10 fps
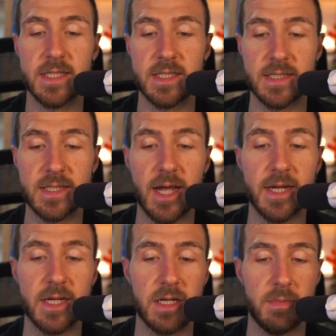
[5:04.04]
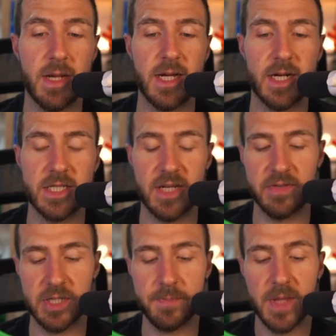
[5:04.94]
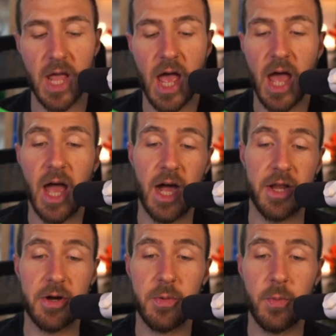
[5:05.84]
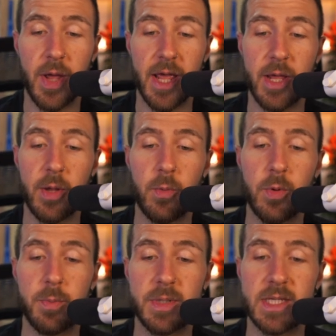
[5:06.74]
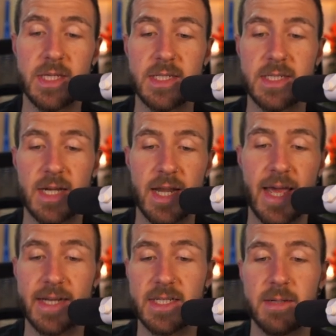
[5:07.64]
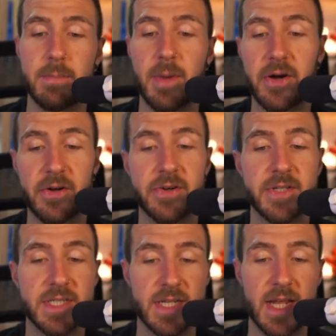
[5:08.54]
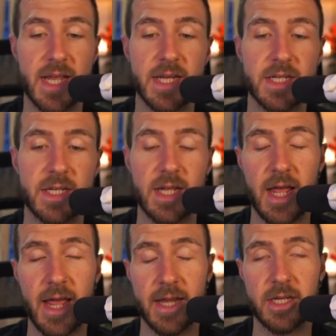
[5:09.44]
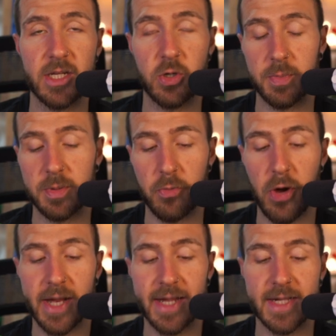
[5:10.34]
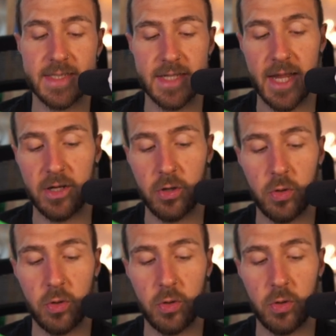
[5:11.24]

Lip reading: inside the main activity. Another way would be select marker state and the open brackets and